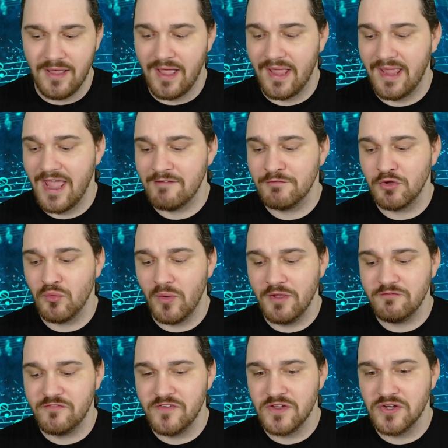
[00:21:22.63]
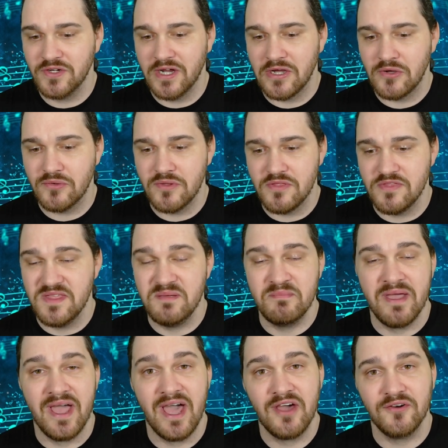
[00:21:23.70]
I haven't quite figured out the
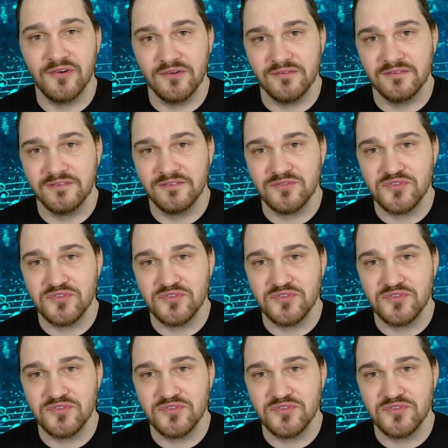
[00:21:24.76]
pattern